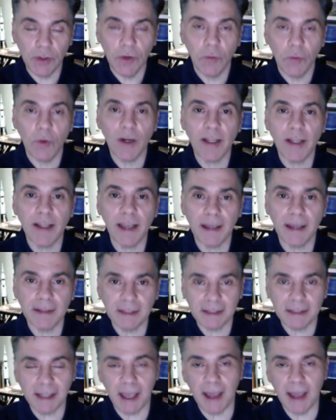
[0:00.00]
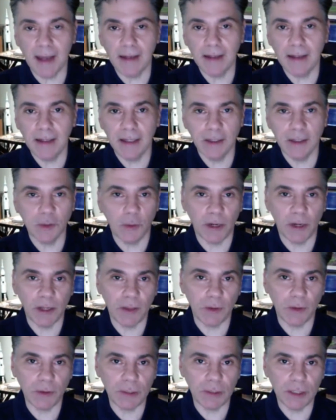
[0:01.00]
what he had said in twenty
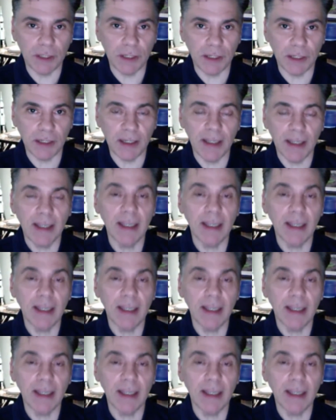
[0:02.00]
thirteen